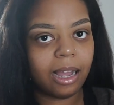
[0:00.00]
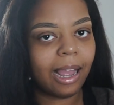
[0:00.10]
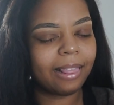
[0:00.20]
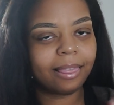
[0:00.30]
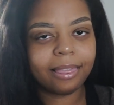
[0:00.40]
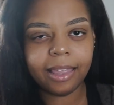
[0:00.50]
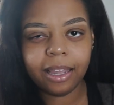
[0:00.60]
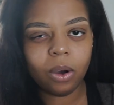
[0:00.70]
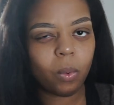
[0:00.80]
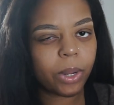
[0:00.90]
I
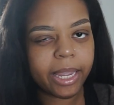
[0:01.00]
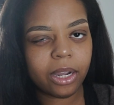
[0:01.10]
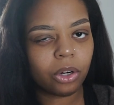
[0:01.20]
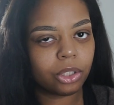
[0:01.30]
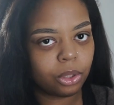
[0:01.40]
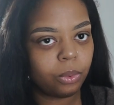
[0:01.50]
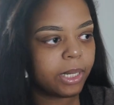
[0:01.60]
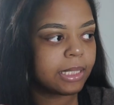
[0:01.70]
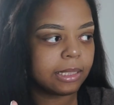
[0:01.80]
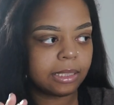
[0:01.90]
think a week or 2
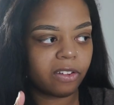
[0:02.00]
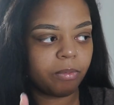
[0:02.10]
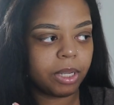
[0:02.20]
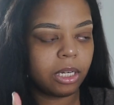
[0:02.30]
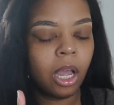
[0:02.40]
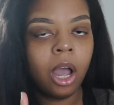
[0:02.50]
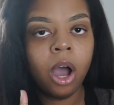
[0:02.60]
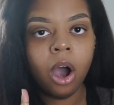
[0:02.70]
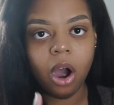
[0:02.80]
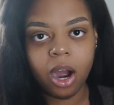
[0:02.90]
weeks since I've been
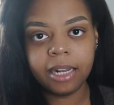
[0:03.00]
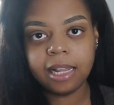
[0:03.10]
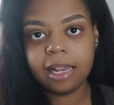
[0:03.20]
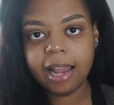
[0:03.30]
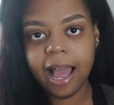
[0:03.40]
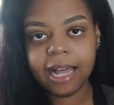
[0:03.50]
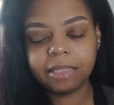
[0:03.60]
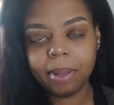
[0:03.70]
on last.